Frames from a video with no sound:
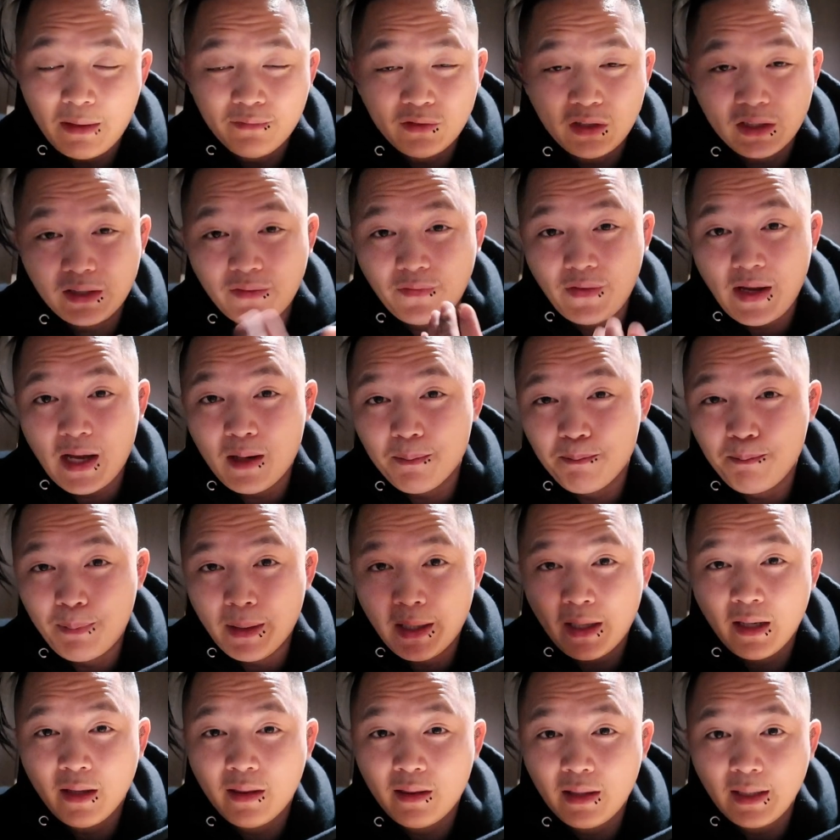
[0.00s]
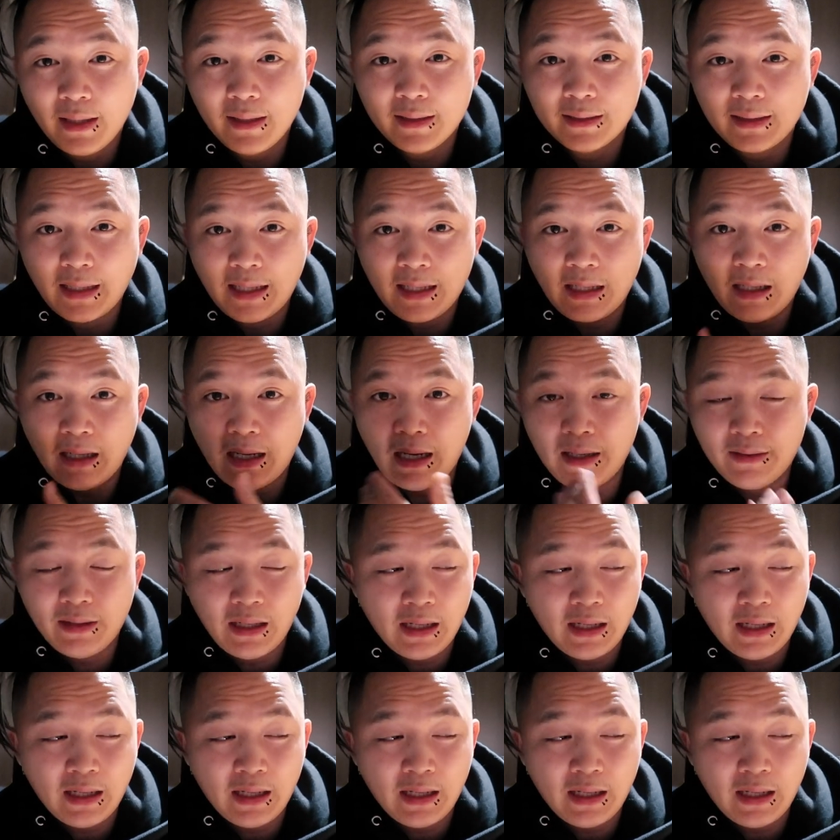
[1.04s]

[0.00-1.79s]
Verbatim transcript: I've just found better things and, I,